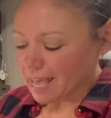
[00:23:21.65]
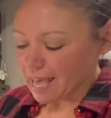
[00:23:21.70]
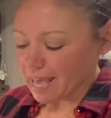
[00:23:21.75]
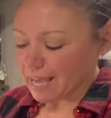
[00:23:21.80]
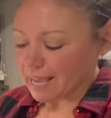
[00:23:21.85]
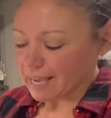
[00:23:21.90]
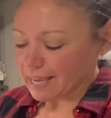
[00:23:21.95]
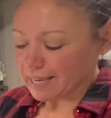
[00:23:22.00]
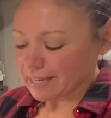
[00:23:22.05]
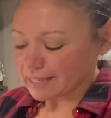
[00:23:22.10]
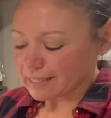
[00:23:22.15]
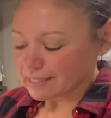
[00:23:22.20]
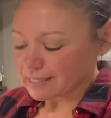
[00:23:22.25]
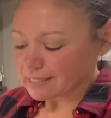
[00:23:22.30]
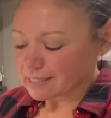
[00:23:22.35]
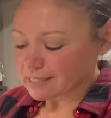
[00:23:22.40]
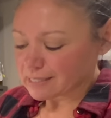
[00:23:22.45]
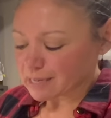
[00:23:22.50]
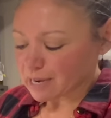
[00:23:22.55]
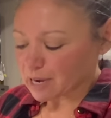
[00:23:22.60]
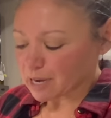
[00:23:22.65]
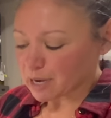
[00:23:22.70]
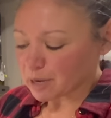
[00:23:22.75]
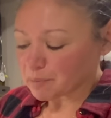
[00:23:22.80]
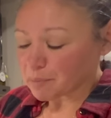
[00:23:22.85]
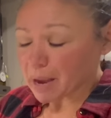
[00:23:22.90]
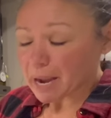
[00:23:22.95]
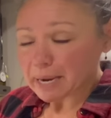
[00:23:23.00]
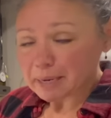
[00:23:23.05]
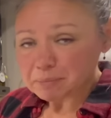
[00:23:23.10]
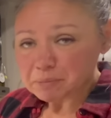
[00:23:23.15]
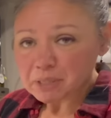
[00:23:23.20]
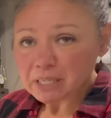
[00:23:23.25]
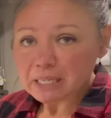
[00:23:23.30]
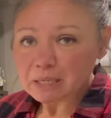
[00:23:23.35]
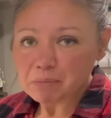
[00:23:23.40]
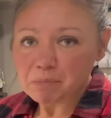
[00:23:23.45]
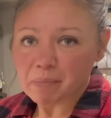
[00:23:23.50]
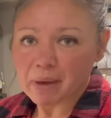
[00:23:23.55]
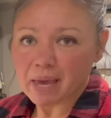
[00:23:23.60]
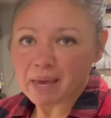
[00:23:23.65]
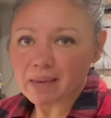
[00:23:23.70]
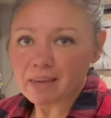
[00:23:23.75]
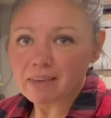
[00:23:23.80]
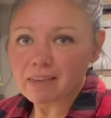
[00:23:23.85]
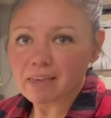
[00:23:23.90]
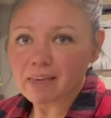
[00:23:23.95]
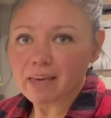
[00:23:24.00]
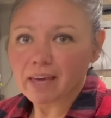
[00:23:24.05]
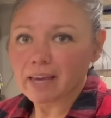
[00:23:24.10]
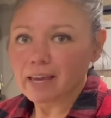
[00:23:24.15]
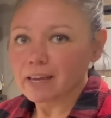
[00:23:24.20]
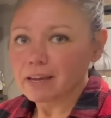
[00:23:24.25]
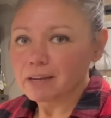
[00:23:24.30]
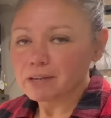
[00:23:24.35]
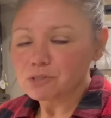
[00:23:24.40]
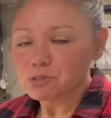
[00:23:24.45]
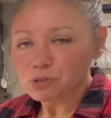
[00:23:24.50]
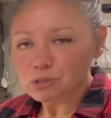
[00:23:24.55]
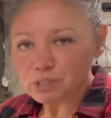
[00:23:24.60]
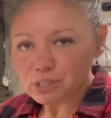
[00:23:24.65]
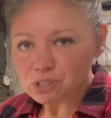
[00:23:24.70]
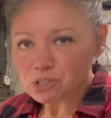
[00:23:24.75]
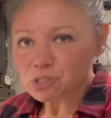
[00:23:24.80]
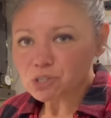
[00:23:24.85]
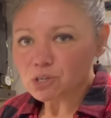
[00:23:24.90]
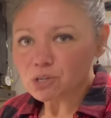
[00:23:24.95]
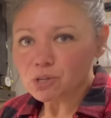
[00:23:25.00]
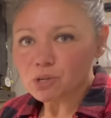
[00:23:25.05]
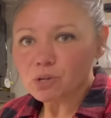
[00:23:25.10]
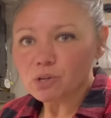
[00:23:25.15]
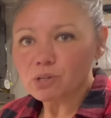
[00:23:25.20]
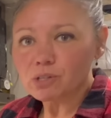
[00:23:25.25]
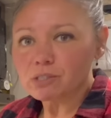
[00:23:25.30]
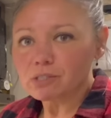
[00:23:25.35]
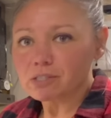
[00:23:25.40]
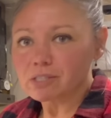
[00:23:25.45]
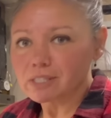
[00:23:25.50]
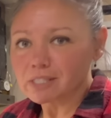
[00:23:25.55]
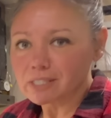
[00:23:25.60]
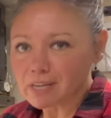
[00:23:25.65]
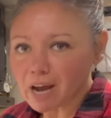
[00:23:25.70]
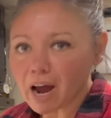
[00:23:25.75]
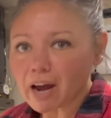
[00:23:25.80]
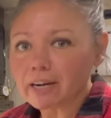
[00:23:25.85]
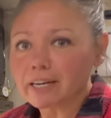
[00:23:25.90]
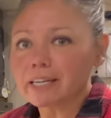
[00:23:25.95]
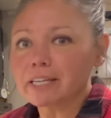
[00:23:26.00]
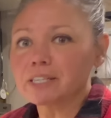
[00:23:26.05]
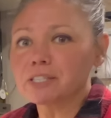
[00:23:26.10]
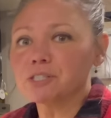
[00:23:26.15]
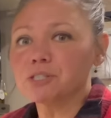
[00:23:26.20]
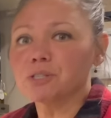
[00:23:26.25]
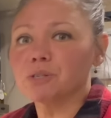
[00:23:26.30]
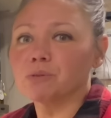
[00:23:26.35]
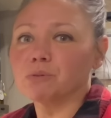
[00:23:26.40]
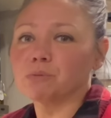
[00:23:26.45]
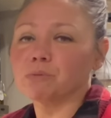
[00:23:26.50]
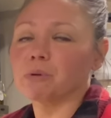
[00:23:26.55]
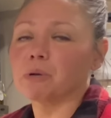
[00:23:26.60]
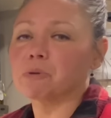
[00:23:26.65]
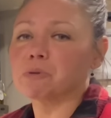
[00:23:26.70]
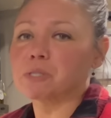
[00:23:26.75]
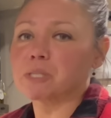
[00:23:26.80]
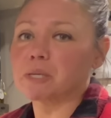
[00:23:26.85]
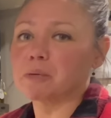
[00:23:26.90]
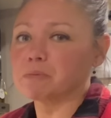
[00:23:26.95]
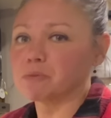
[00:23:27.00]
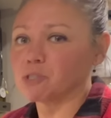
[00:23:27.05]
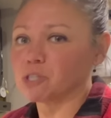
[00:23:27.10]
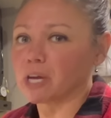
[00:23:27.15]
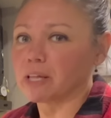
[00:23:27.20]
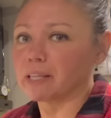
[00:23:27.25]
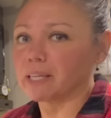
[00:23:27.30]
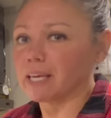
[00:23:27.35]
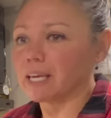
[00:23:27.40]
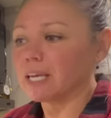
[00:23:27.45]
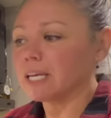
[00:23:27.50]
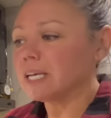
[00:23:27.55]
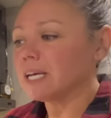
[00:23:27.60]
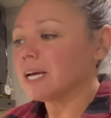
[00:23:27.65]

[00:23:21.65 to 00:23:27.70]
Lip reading: and I'm gonna make a traditional Scottish rosehip jelly.